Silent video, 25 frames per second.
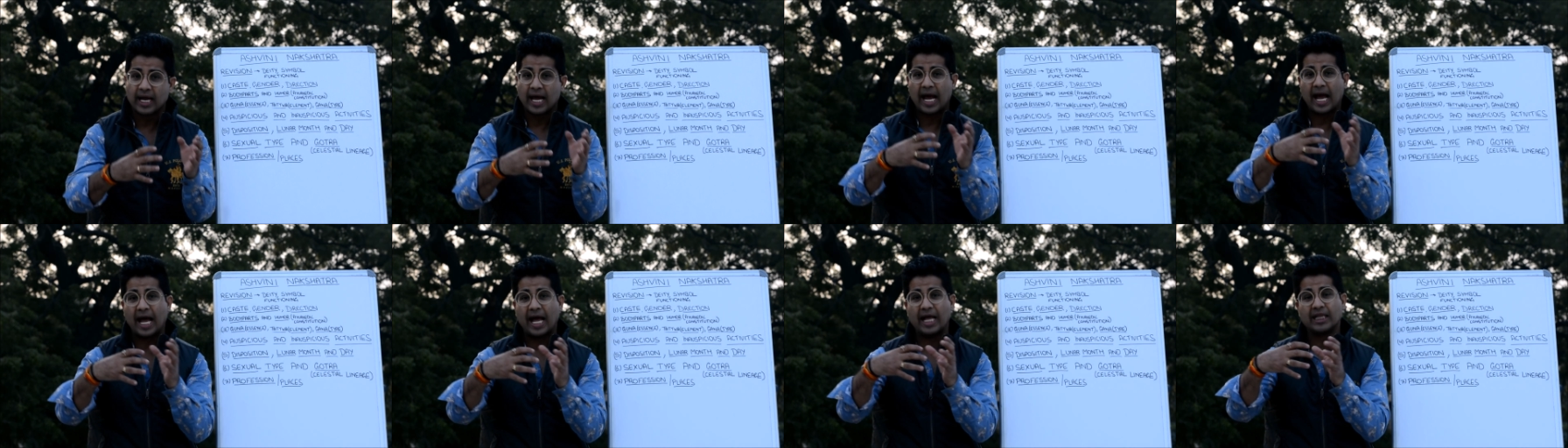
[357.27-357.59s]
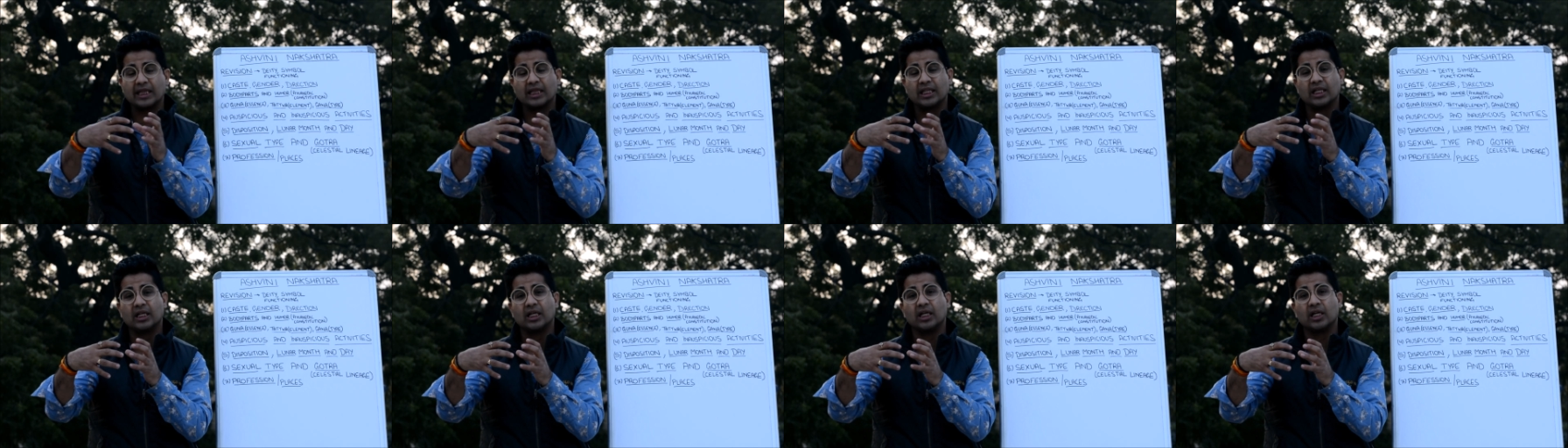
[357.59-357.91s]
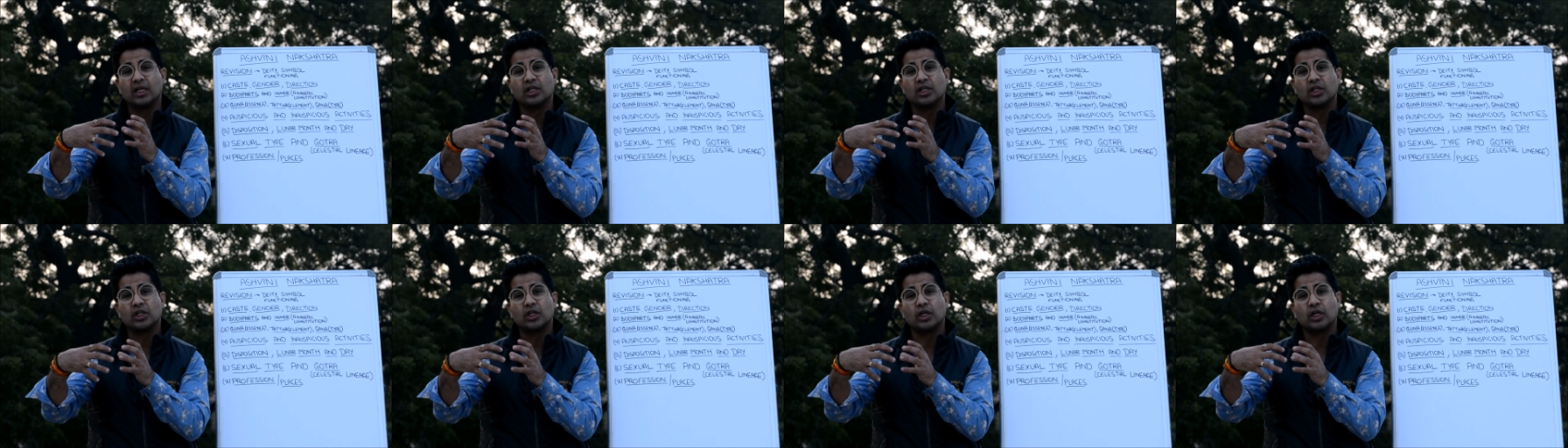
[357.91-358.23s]
and
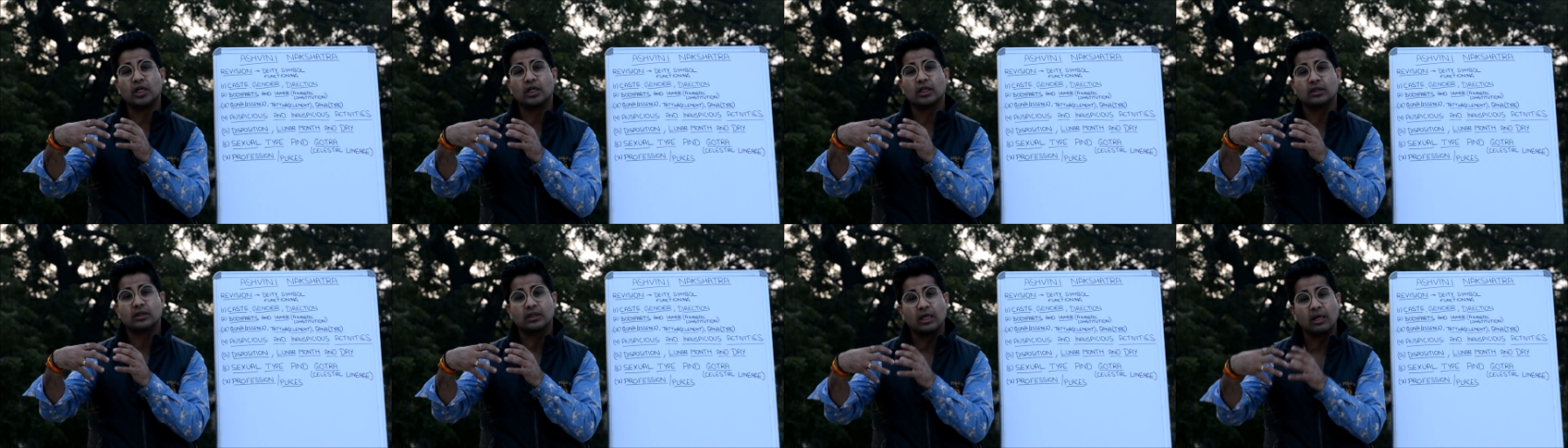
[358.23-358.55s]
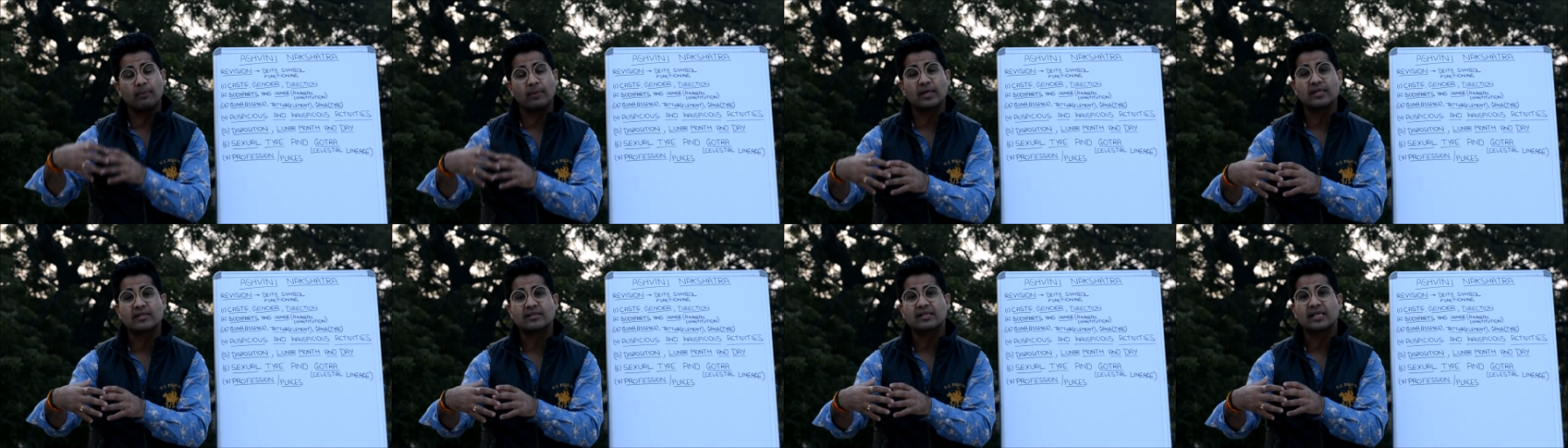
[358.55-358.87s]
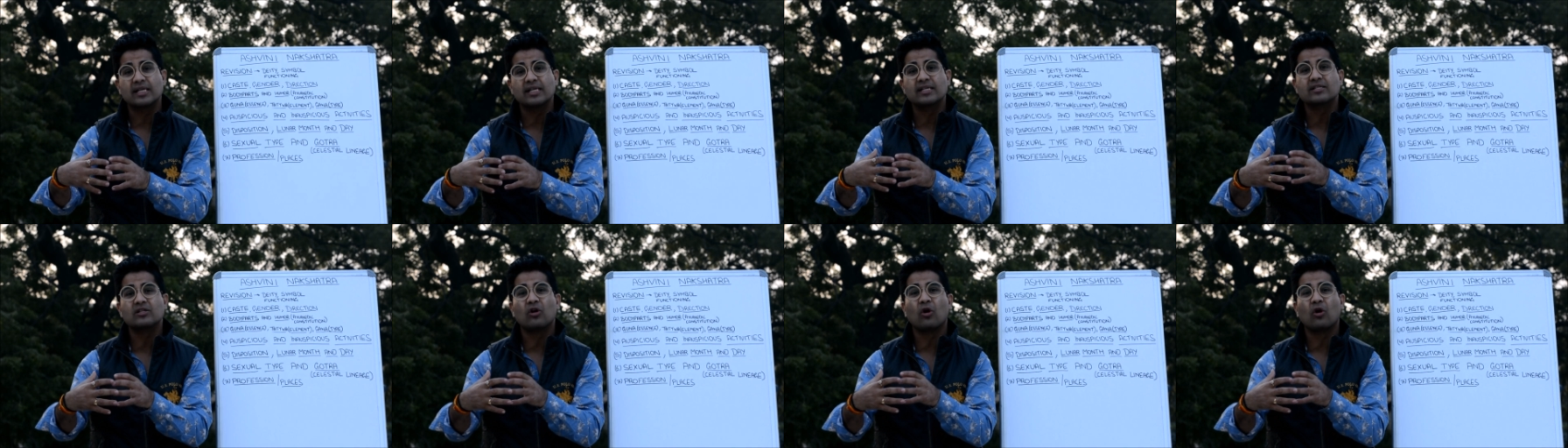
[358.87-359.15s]
the tamas is